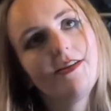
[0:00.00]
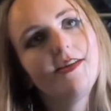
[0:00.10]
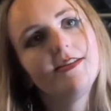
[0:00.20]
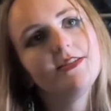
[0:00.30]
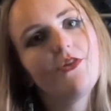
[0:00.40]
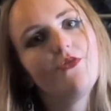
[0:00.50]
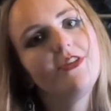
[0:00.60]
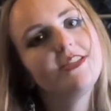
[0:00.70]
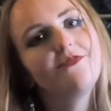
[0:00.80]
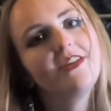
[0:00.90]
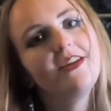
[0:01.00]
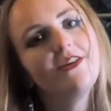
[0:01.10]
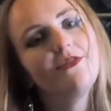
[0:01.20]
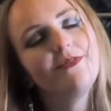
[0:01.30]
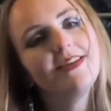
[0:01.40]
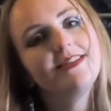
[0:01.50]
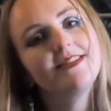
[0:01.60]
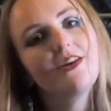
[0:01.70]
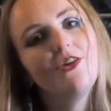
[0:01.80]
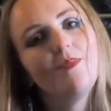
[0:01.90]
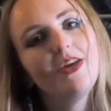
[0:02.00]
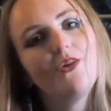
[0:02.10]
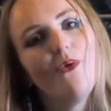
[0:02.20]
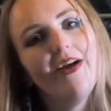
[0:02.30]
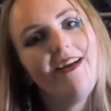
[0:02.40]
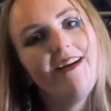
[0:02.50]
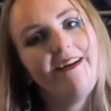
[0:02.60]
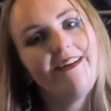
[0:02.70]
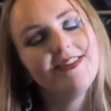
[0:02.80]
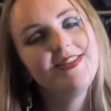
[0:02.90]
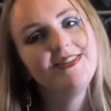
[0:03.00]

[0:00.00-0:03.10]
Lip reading: So this video is going to be quite hard.